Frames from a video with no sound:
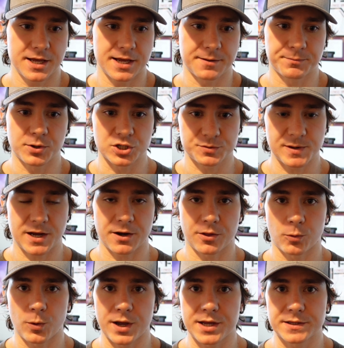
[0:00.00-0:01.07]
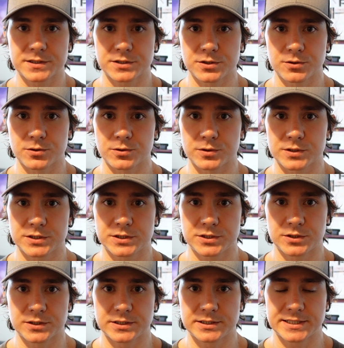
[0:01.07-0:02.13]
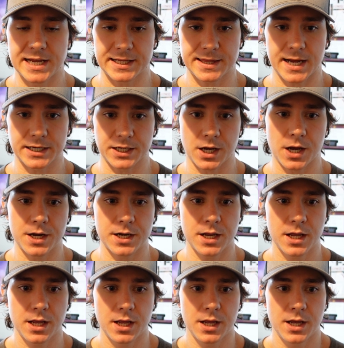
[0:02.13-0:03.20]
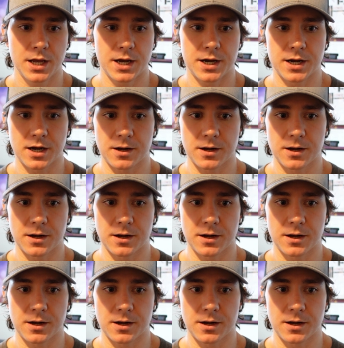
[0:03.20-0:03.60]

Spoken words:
and push me out of the way to take that gun.